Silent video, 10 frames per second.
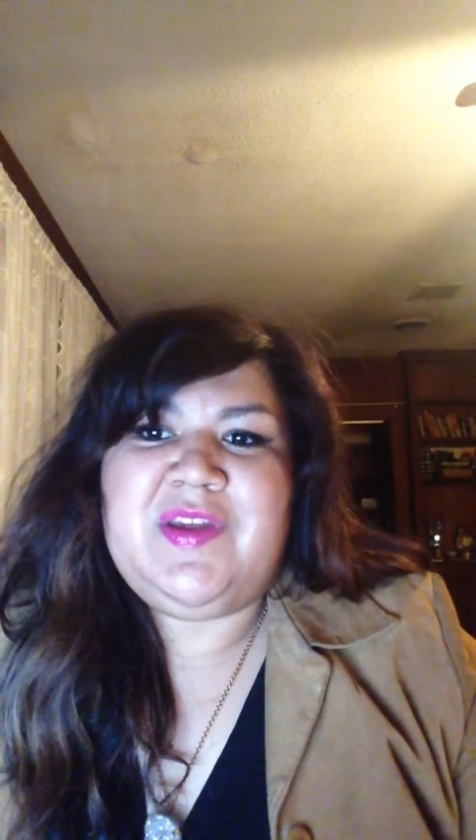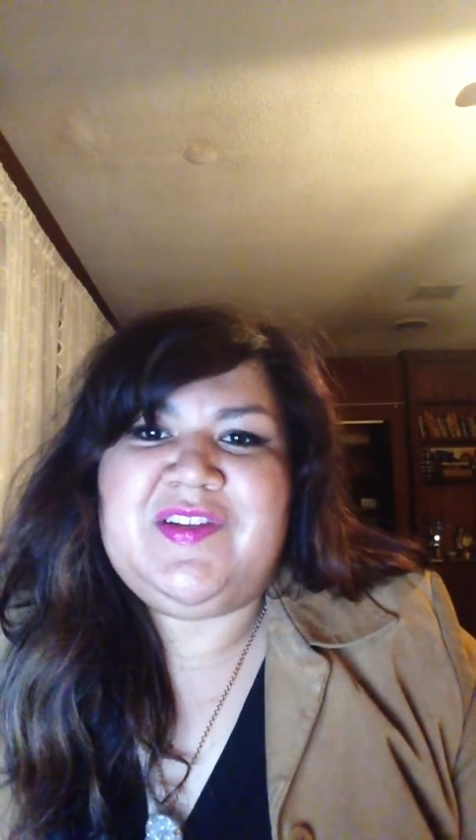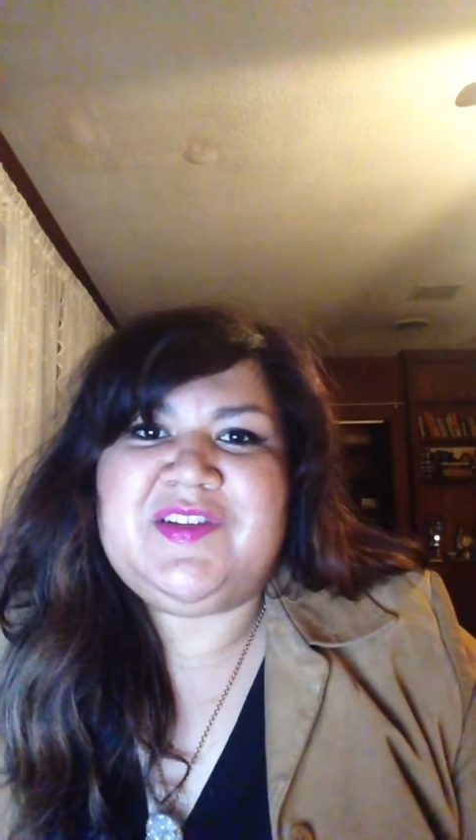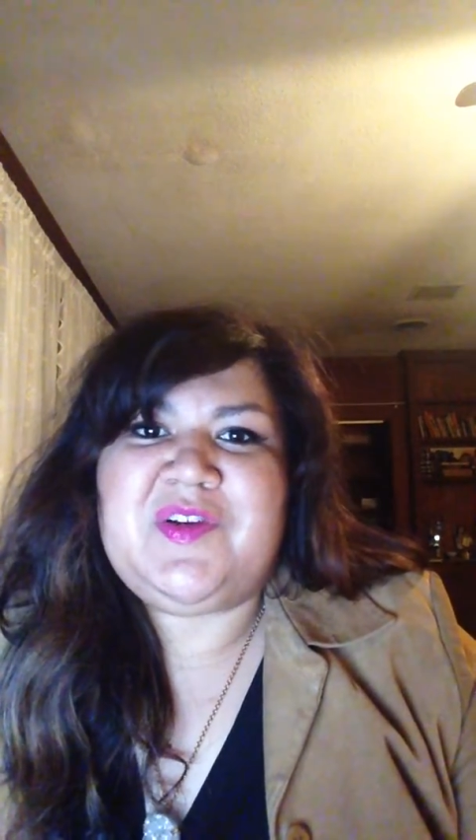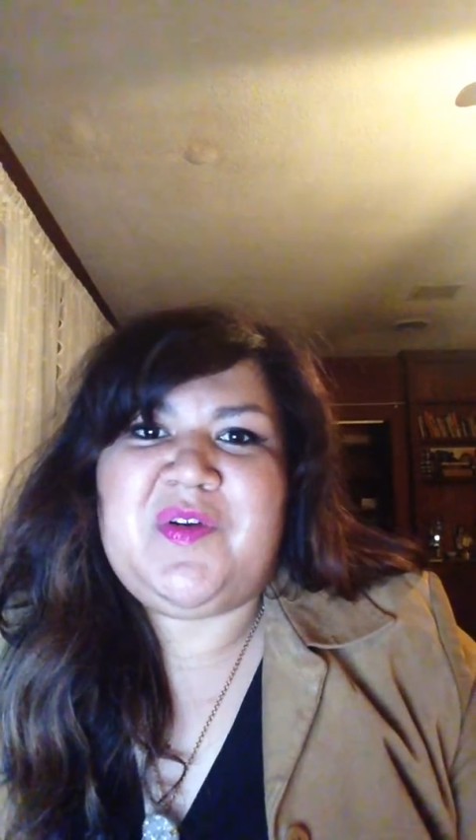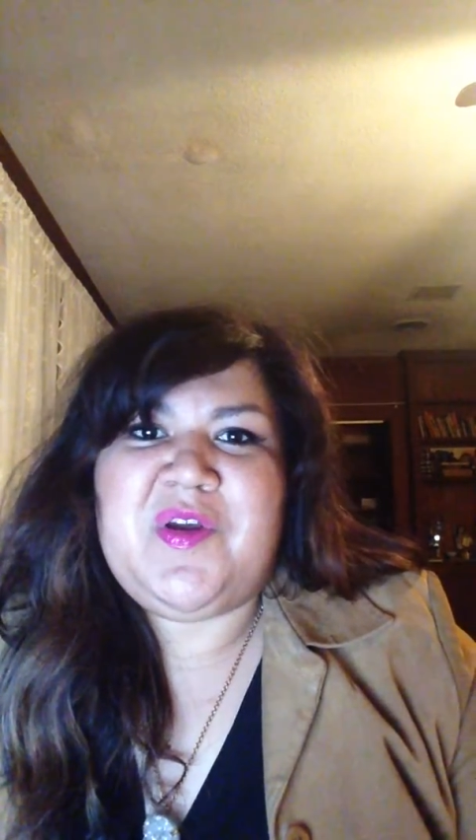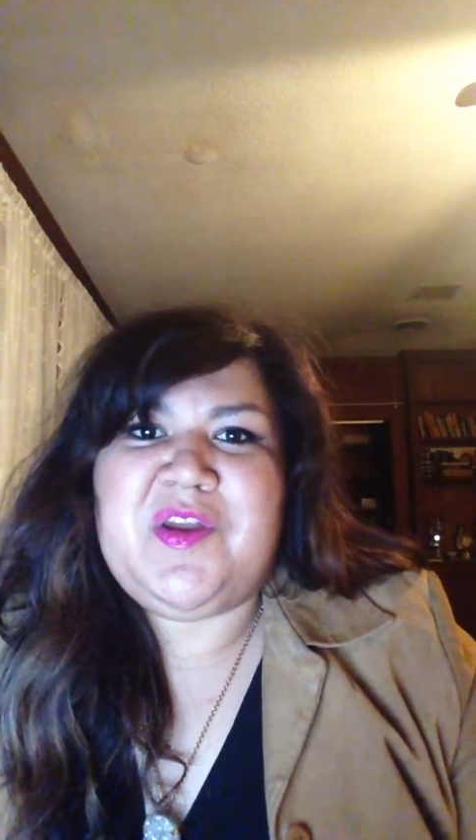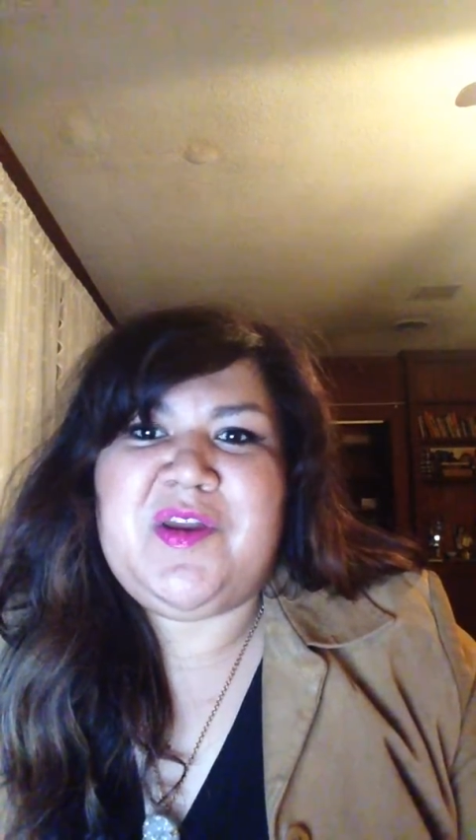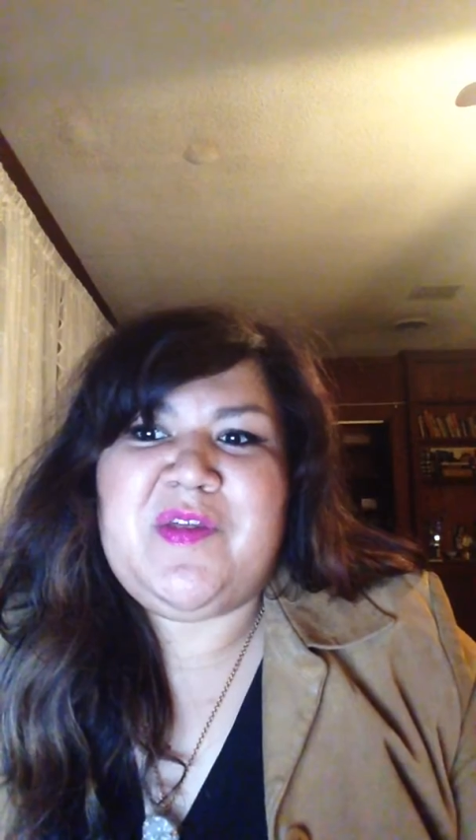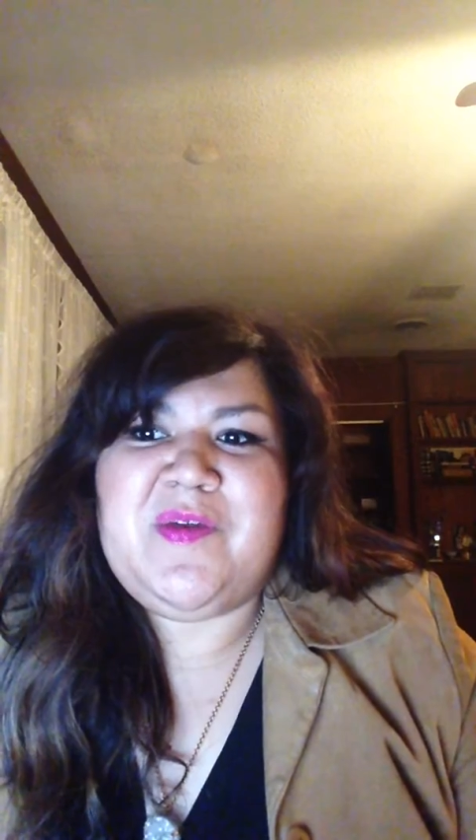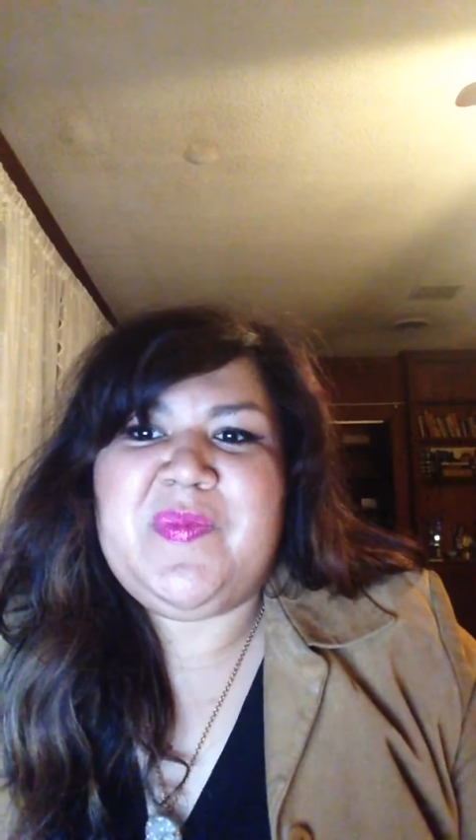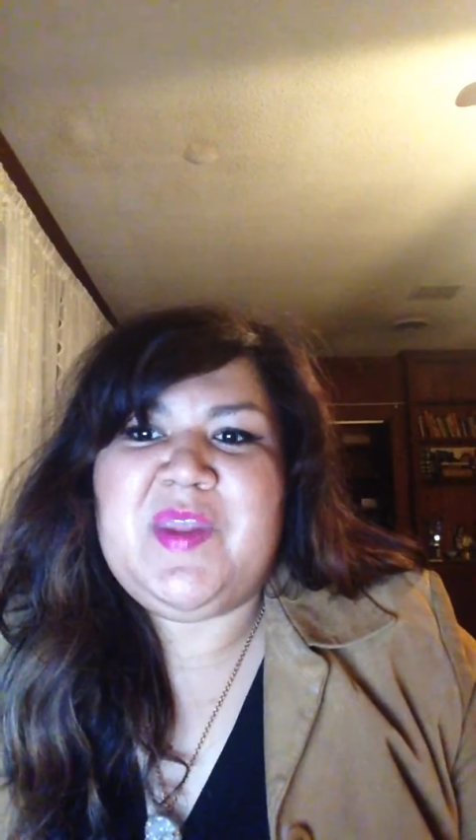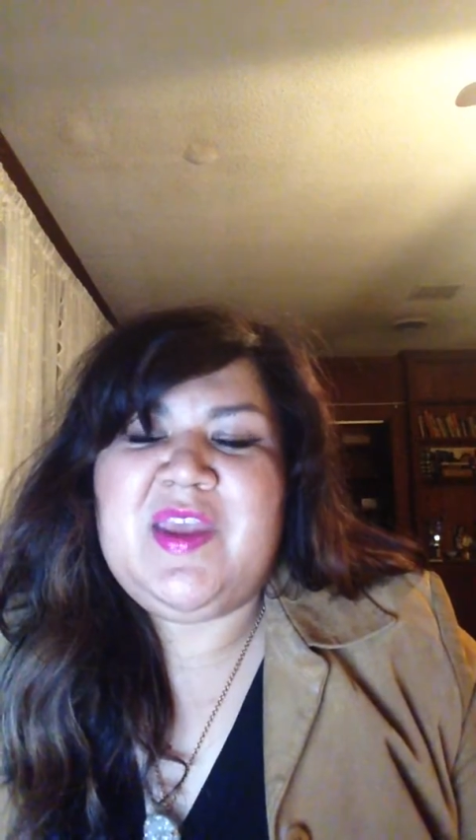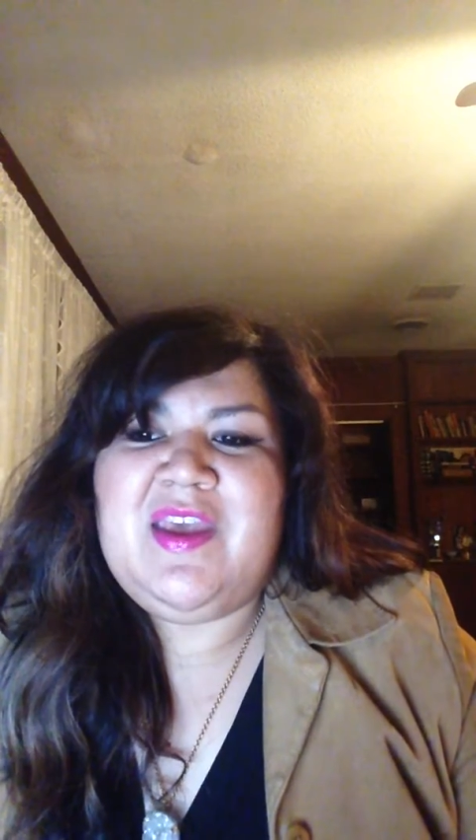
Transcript: you just don't know you know them.